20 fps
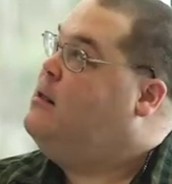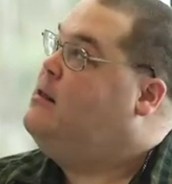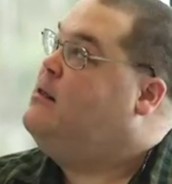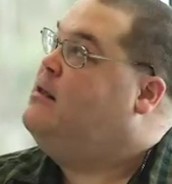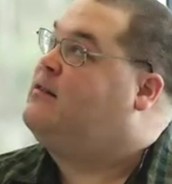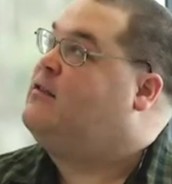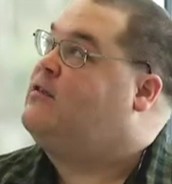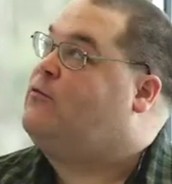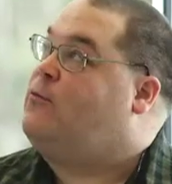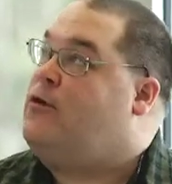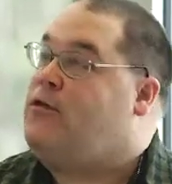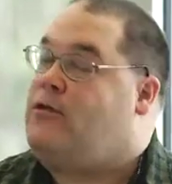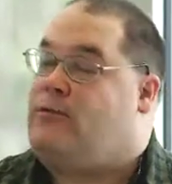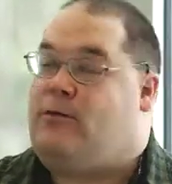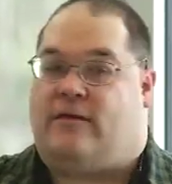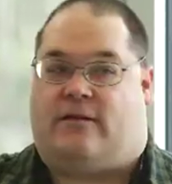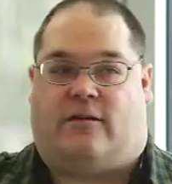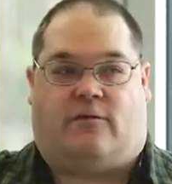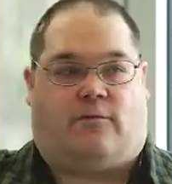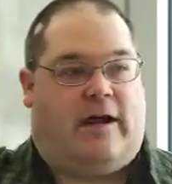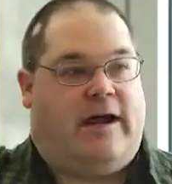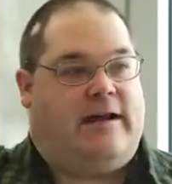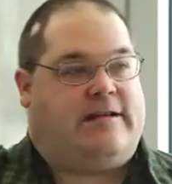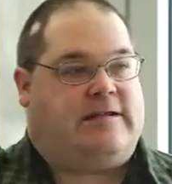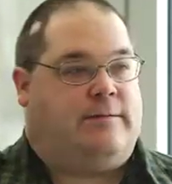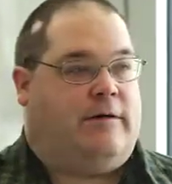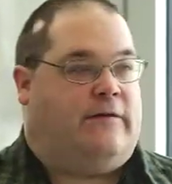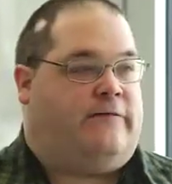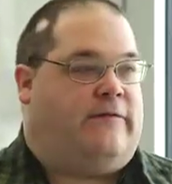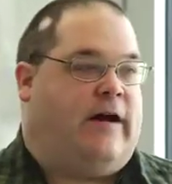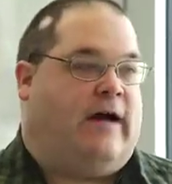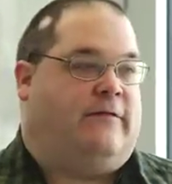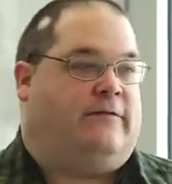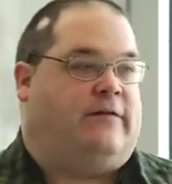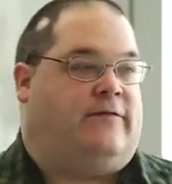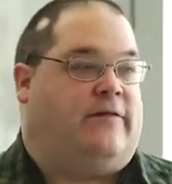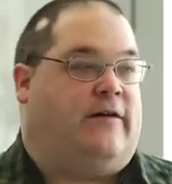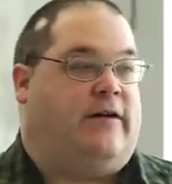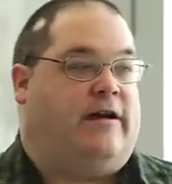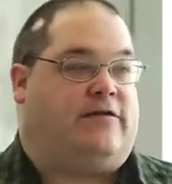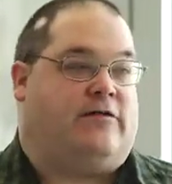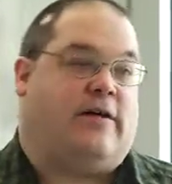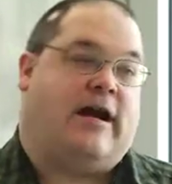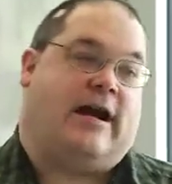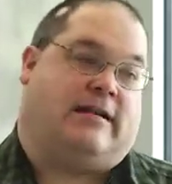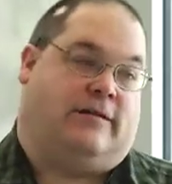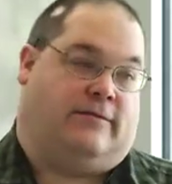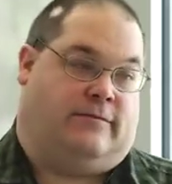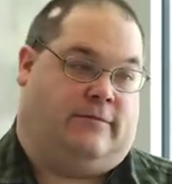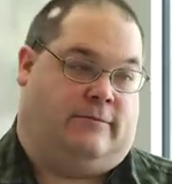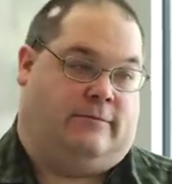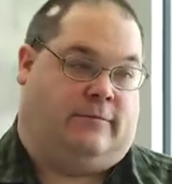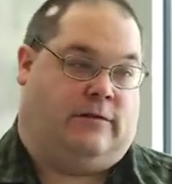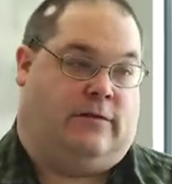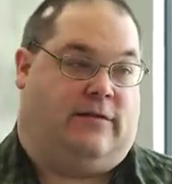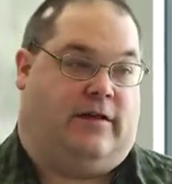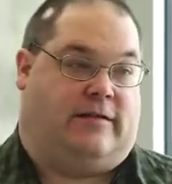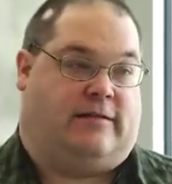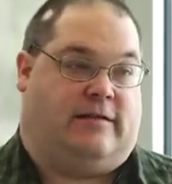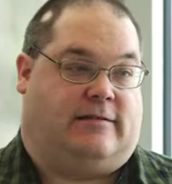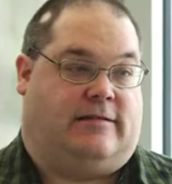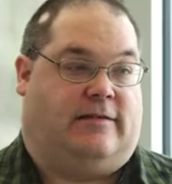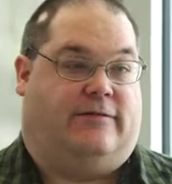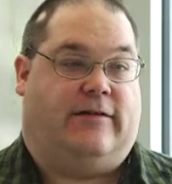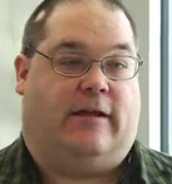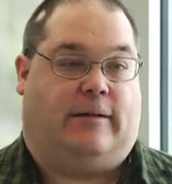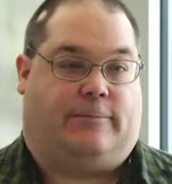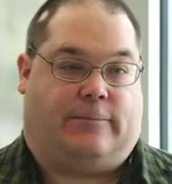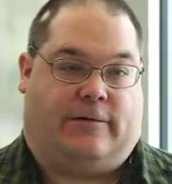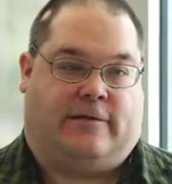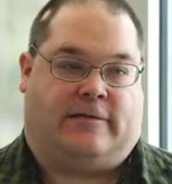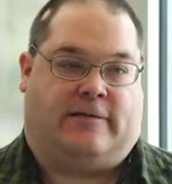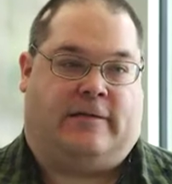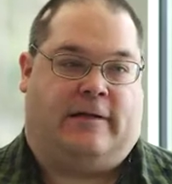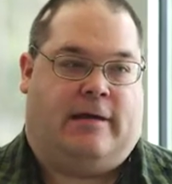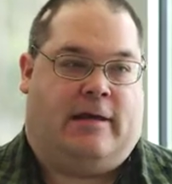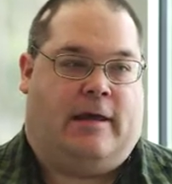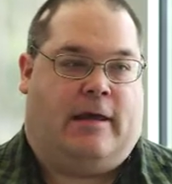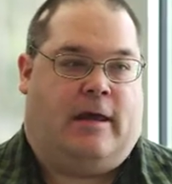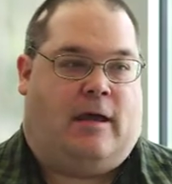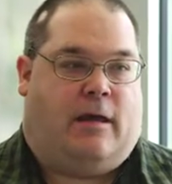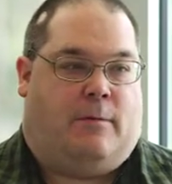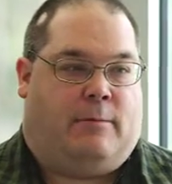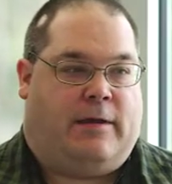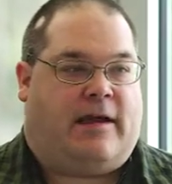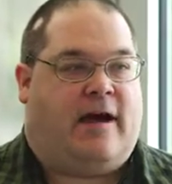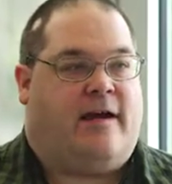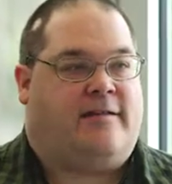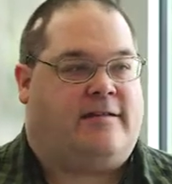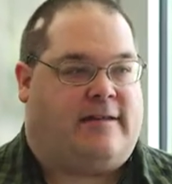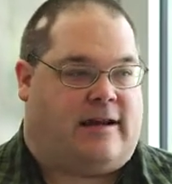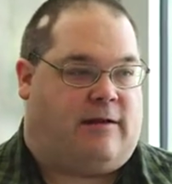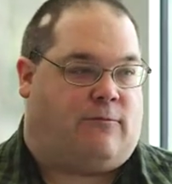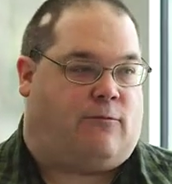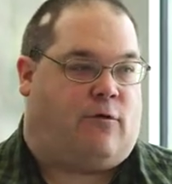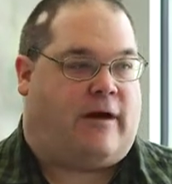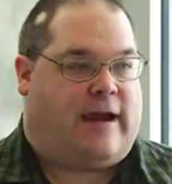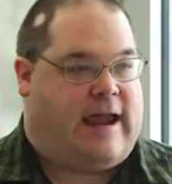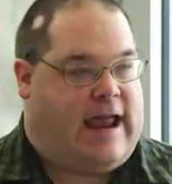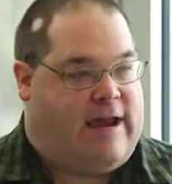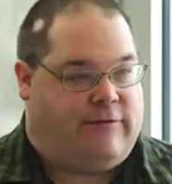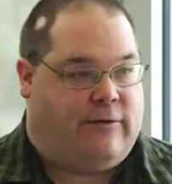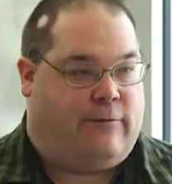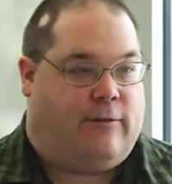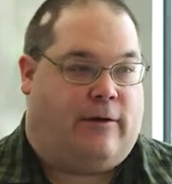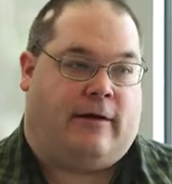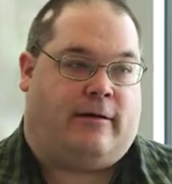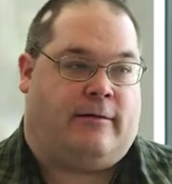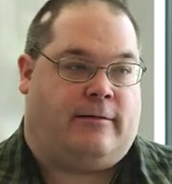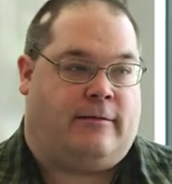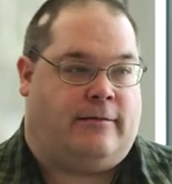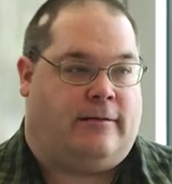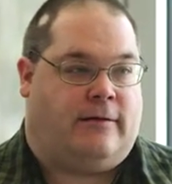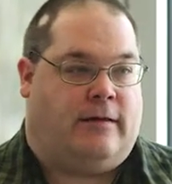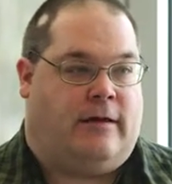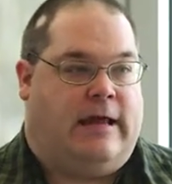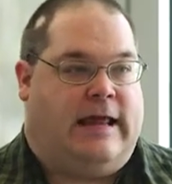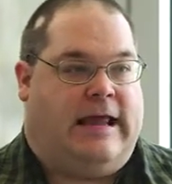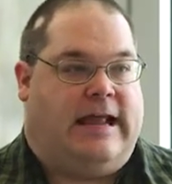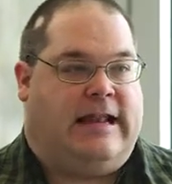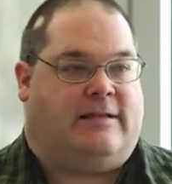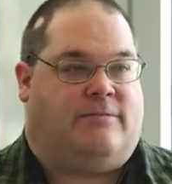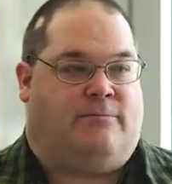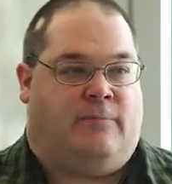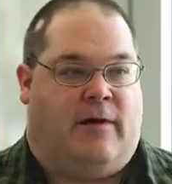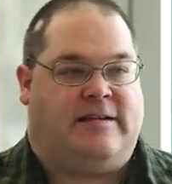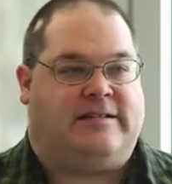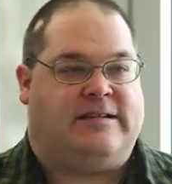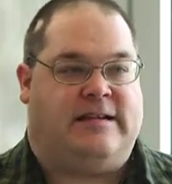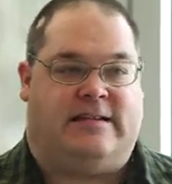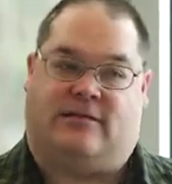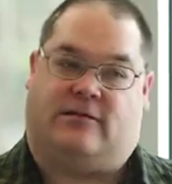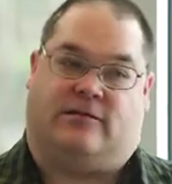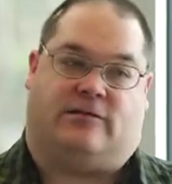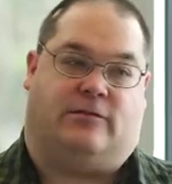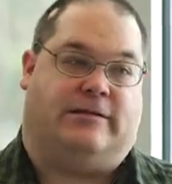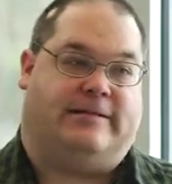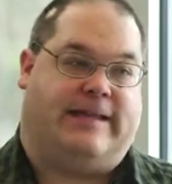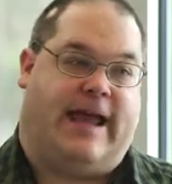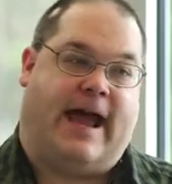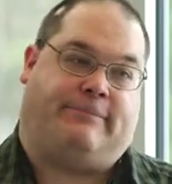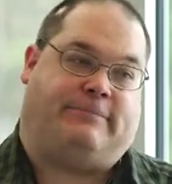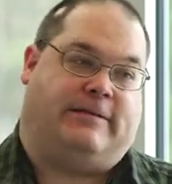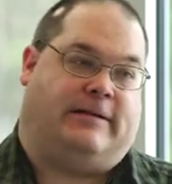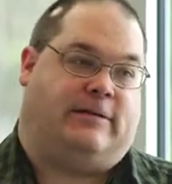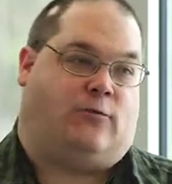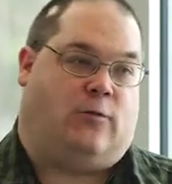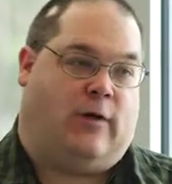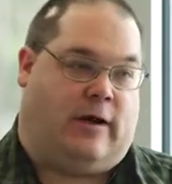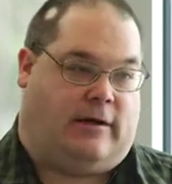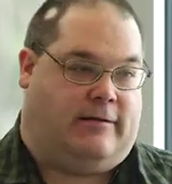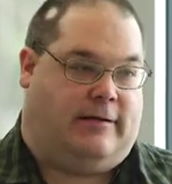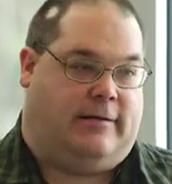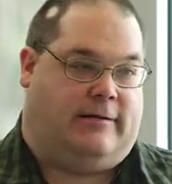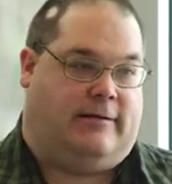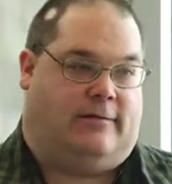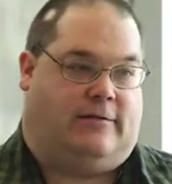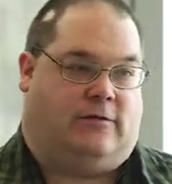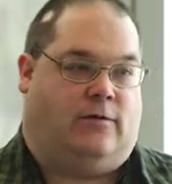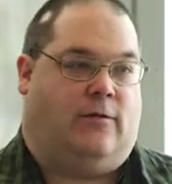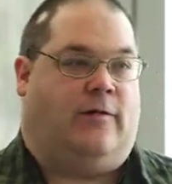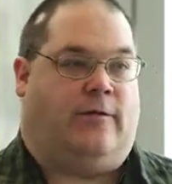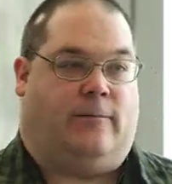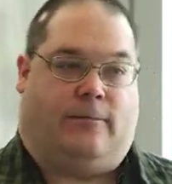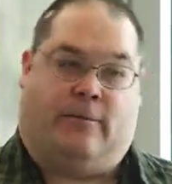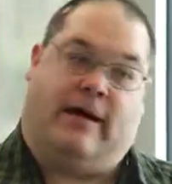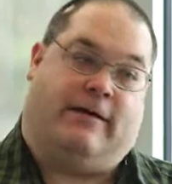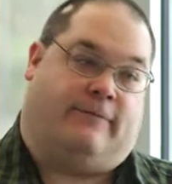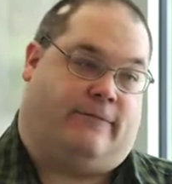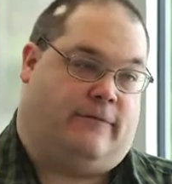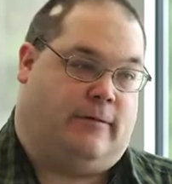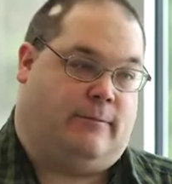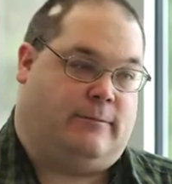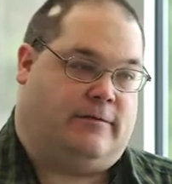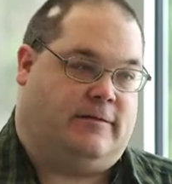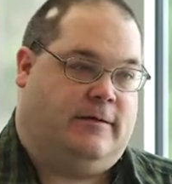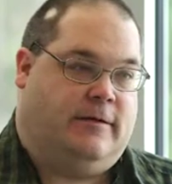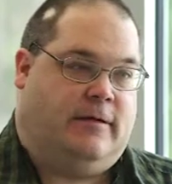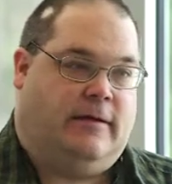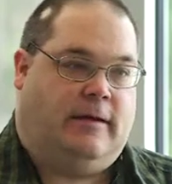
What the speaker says: This is one of the reasons why HTML5 is very attractive to us as developers, Because it can work everywhere, it's much easier to adapt it quickly to other platforms.